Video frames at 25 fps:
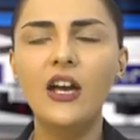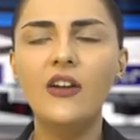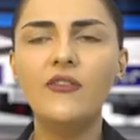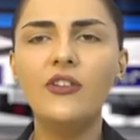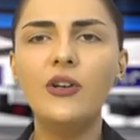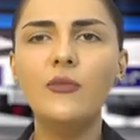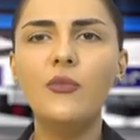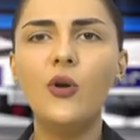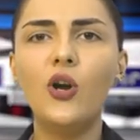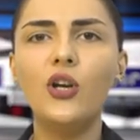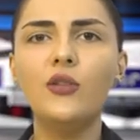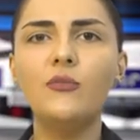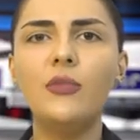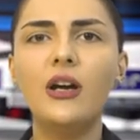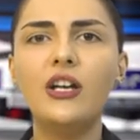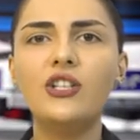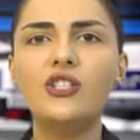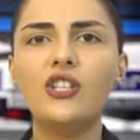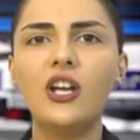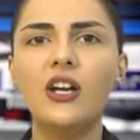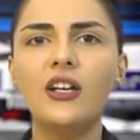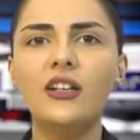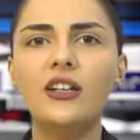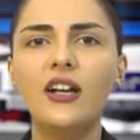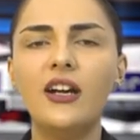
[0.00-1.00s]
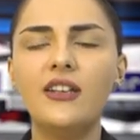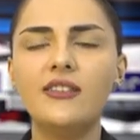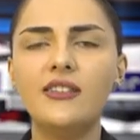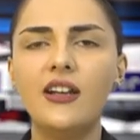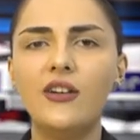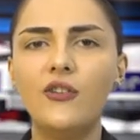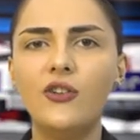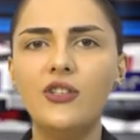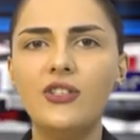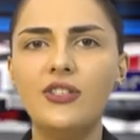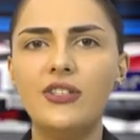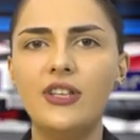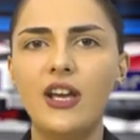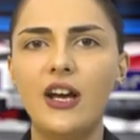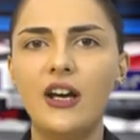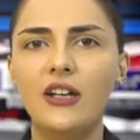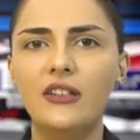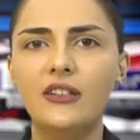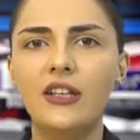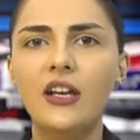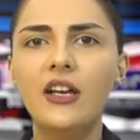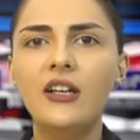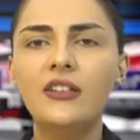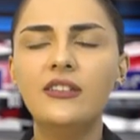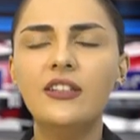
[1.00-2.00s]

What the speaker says: Report by Zhan Ghazarosian.